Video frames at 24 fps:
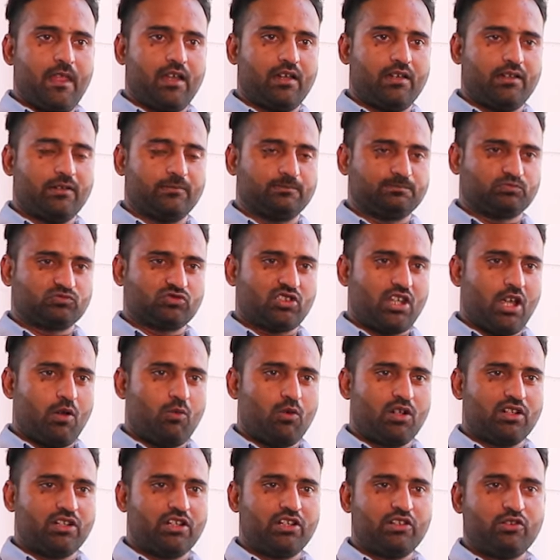
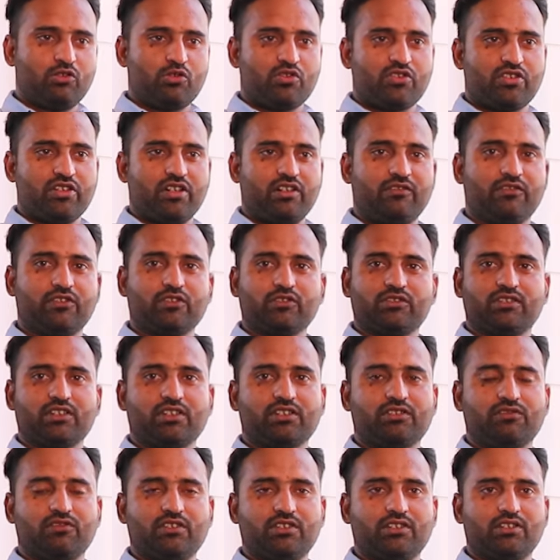I wanted to share a few
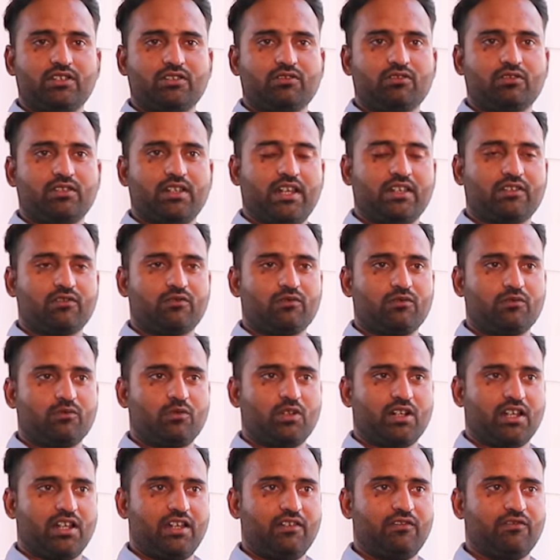things with you, like
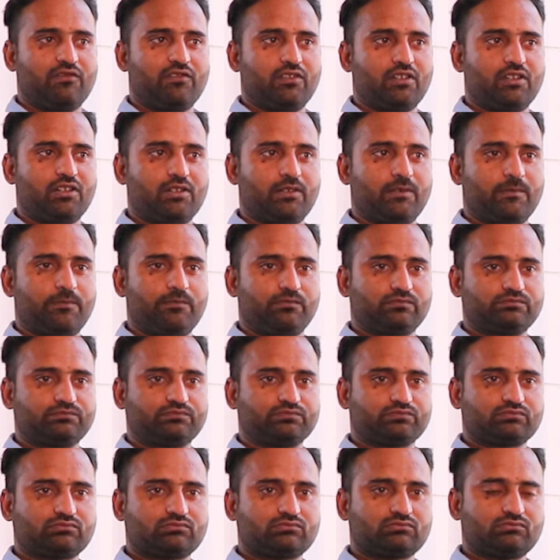what I've
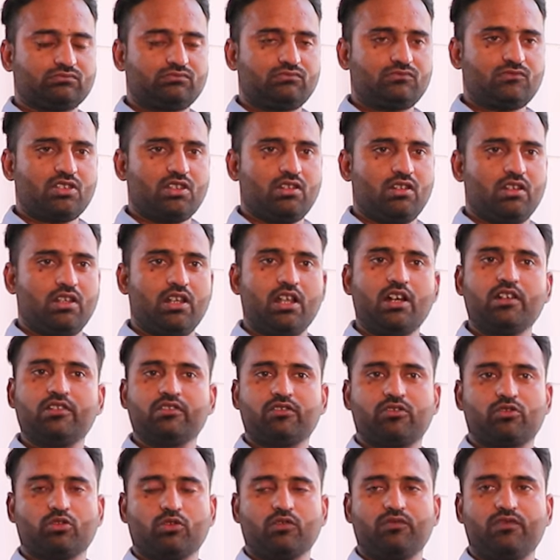
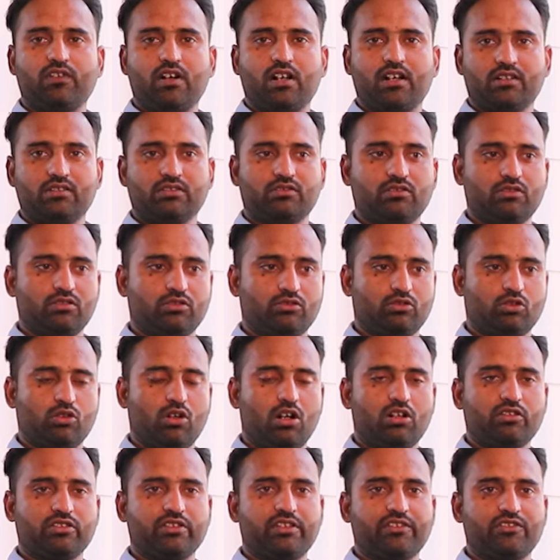learned so far
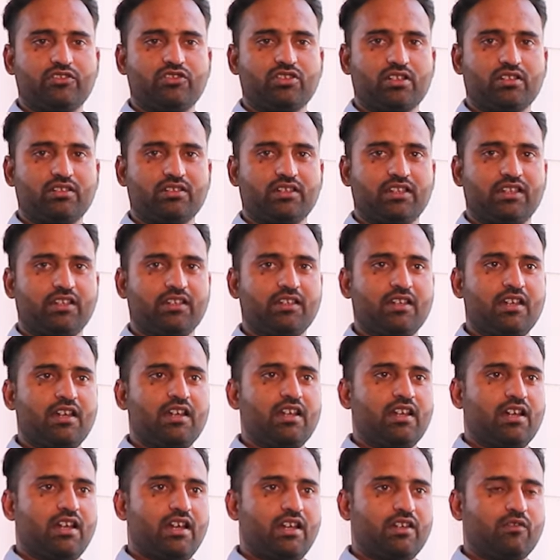throughout this journey
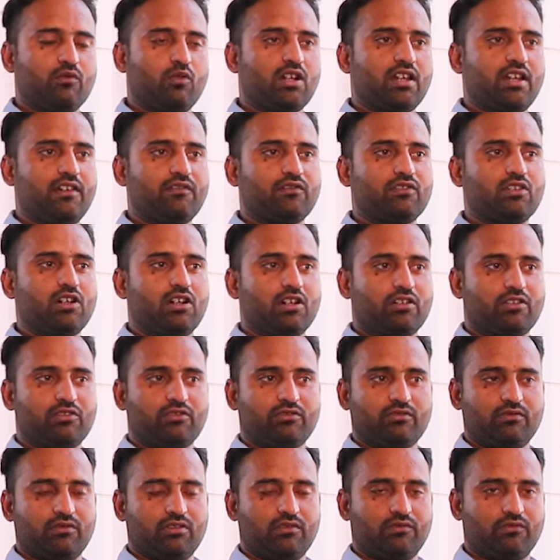and what I've got
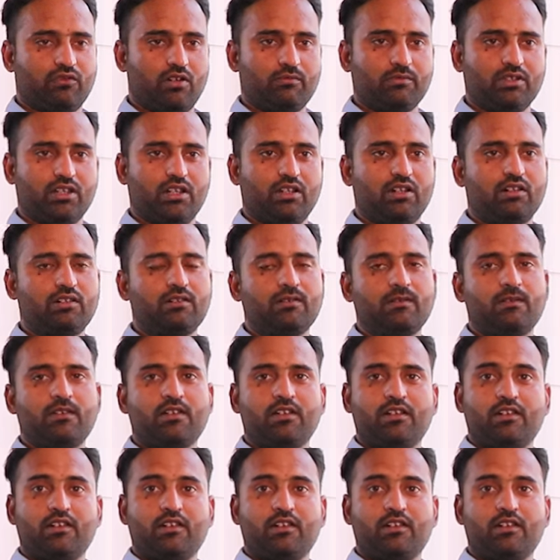from here.